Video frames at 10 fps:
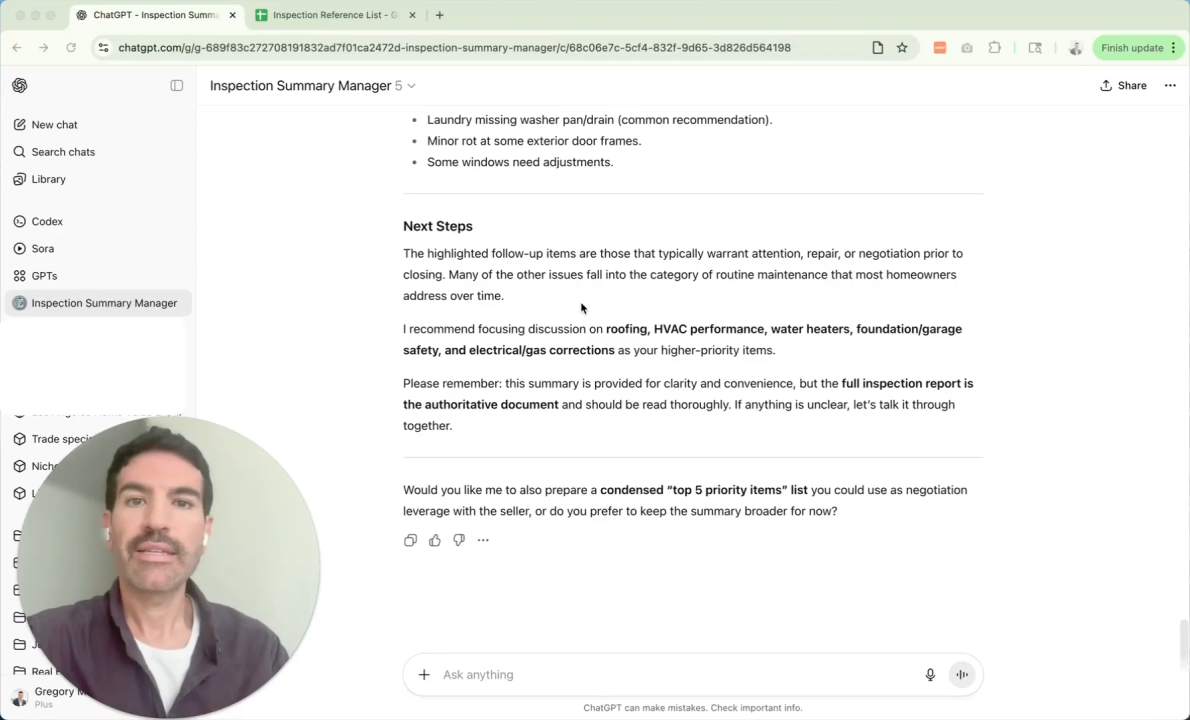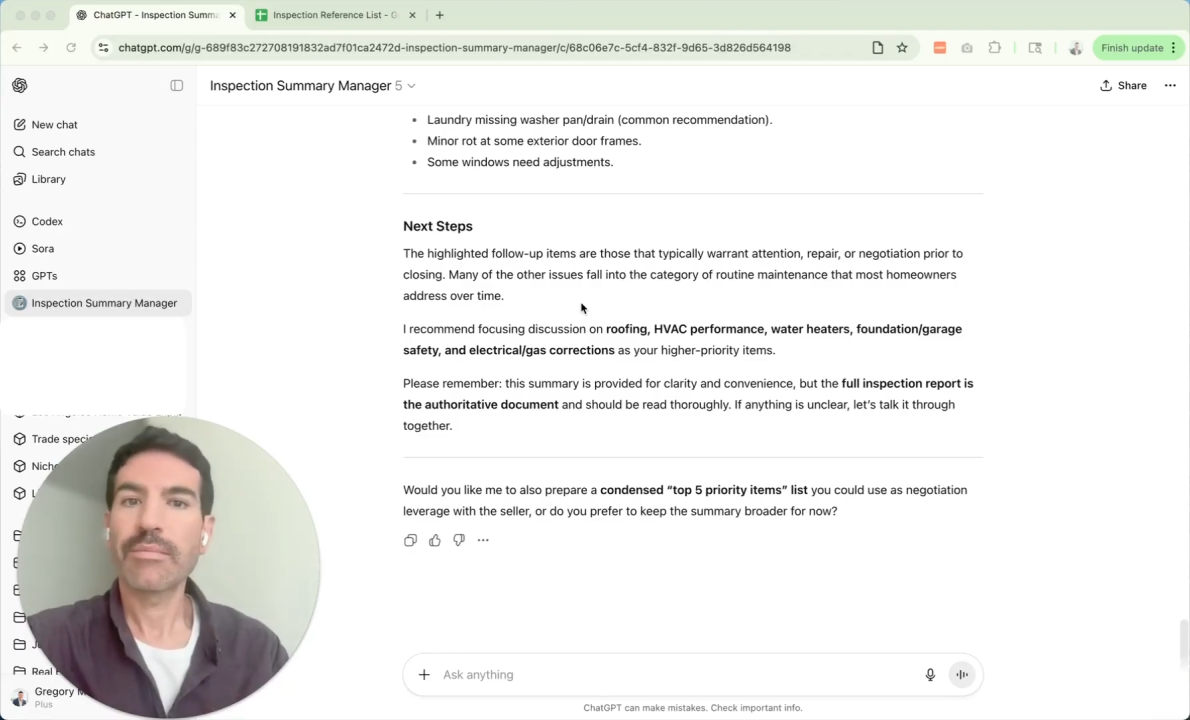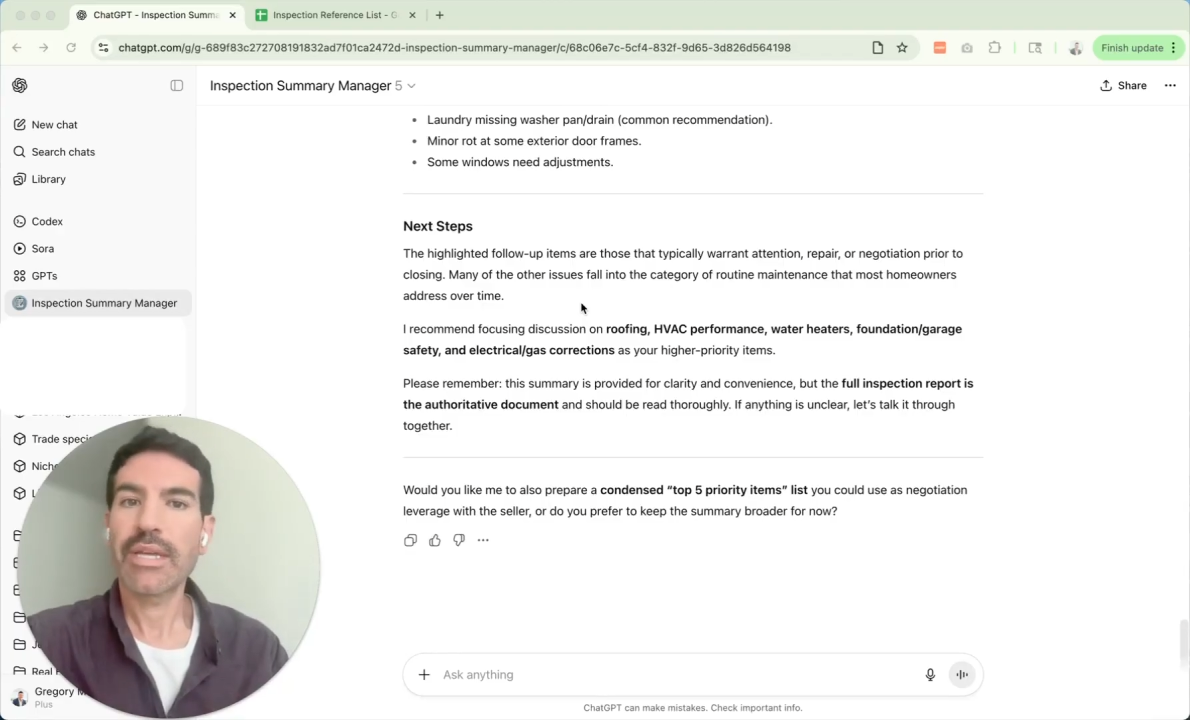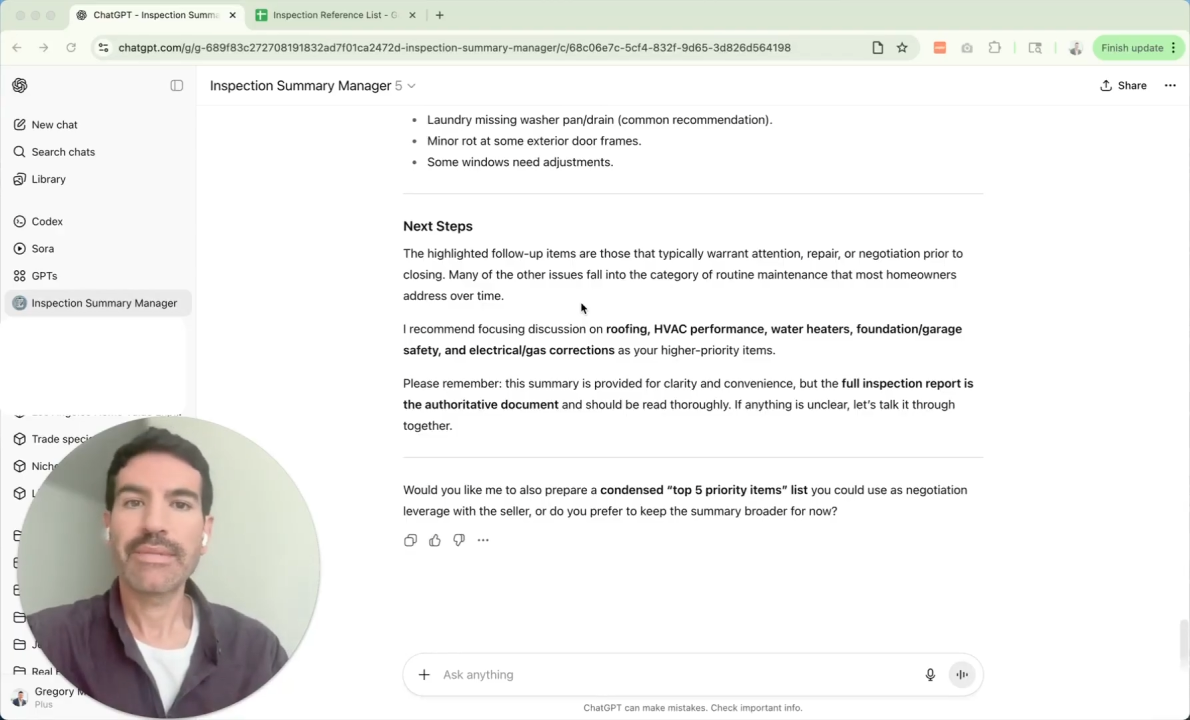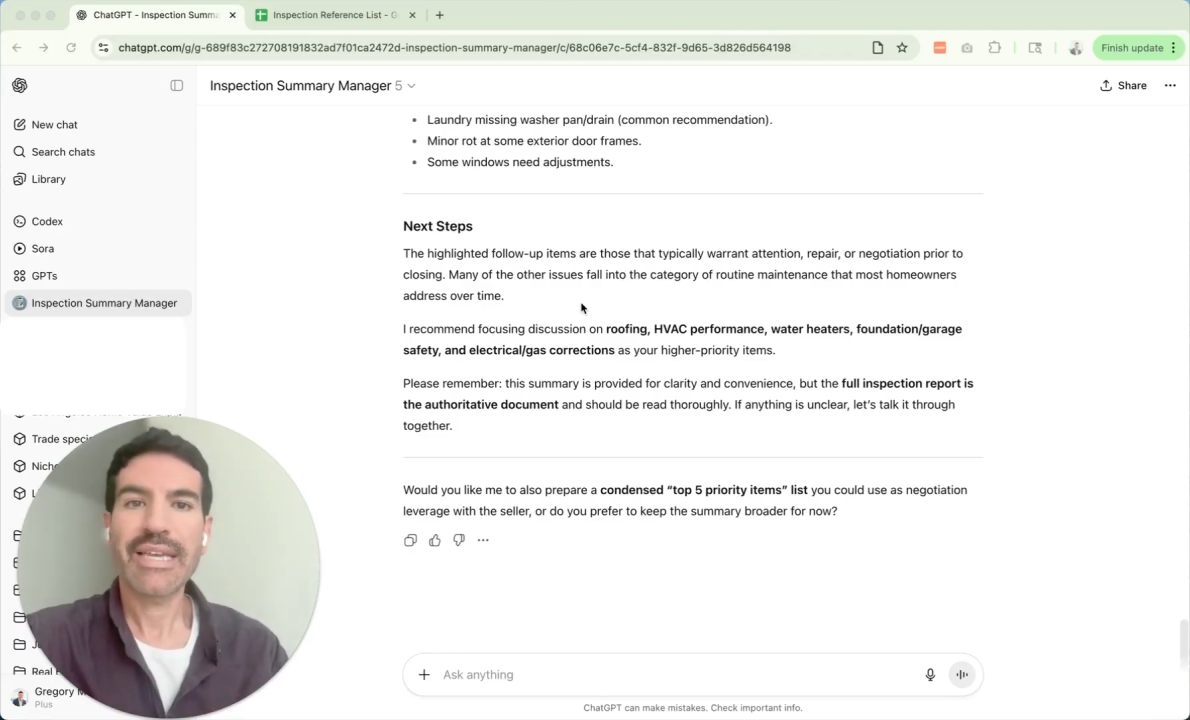
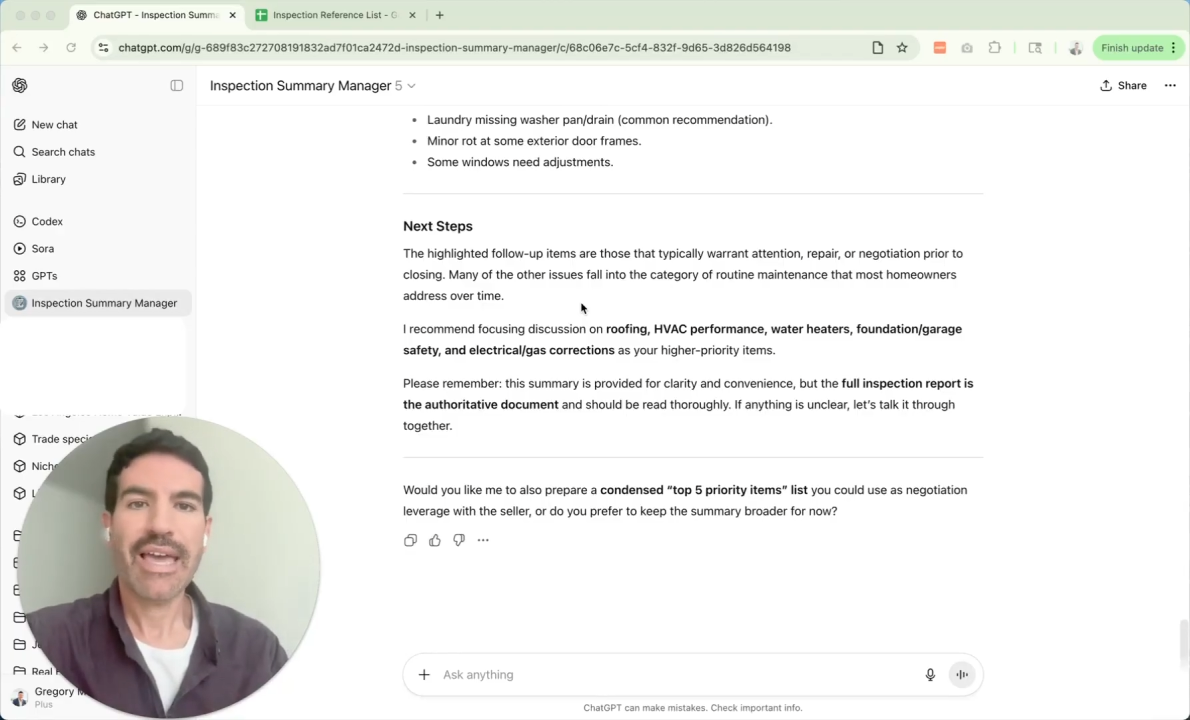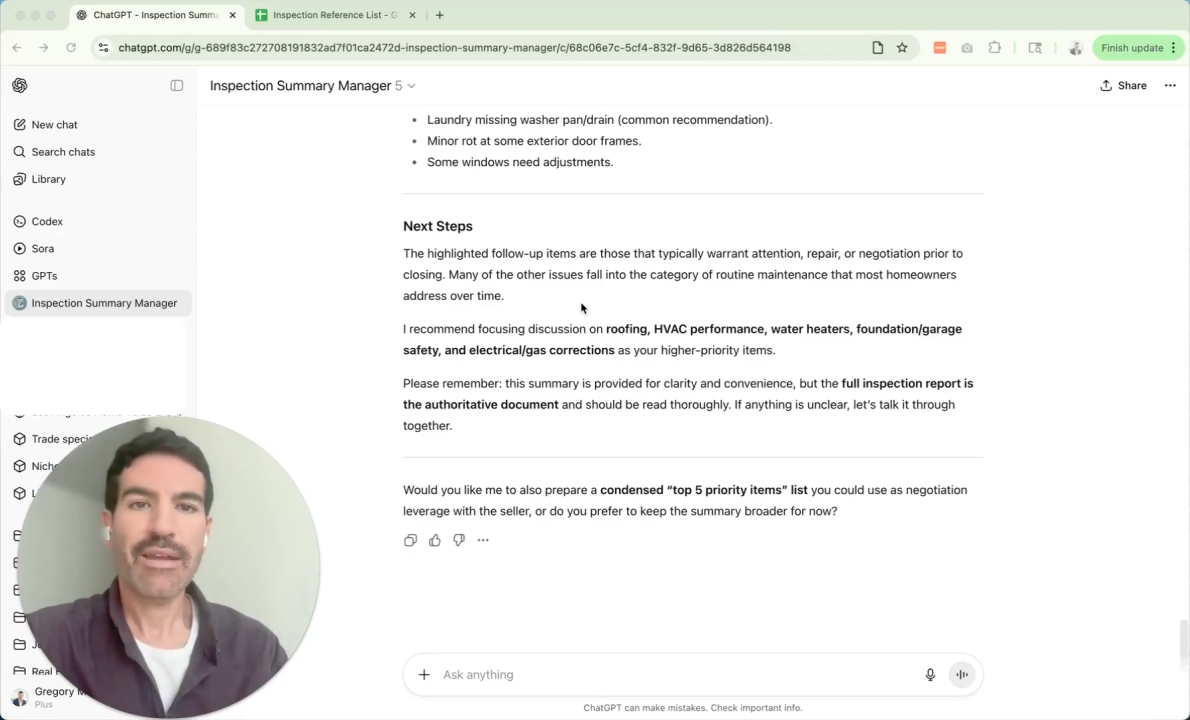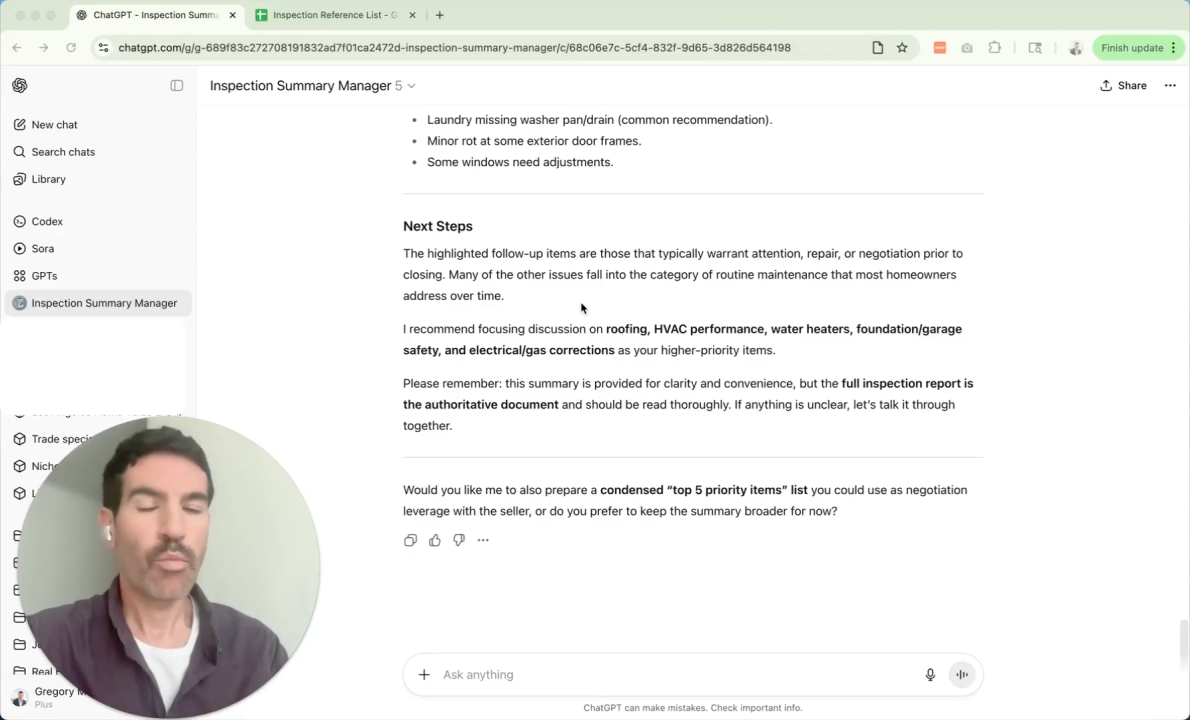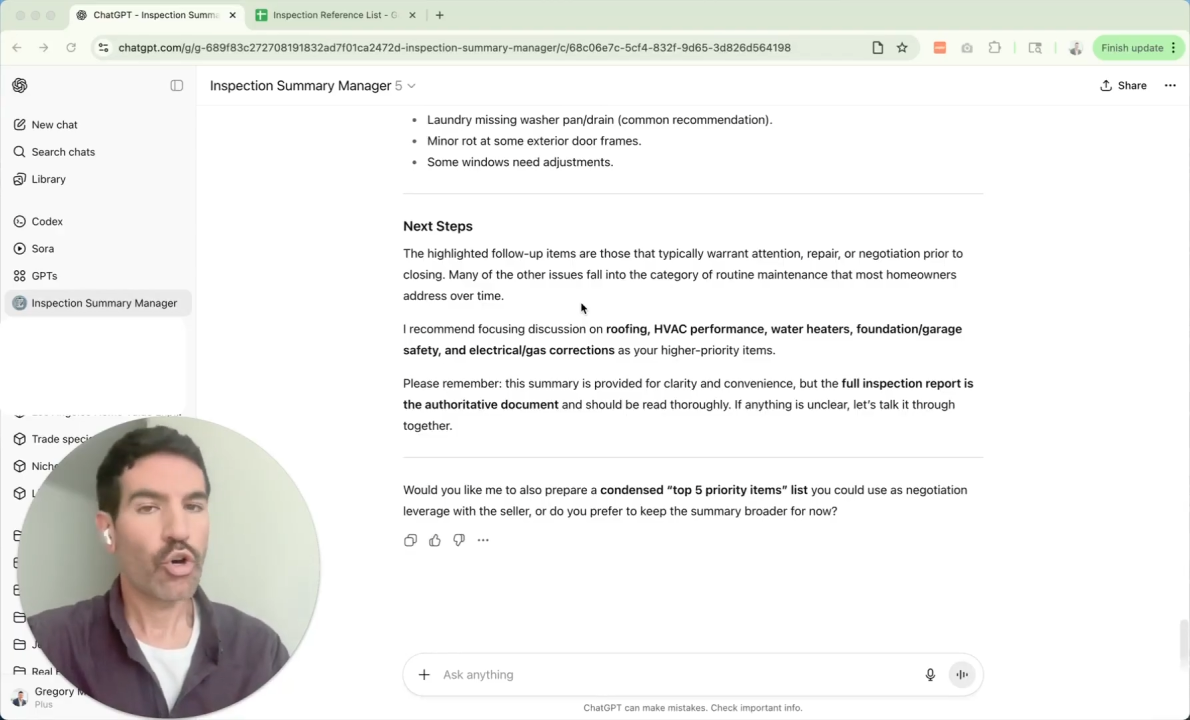sometimes I add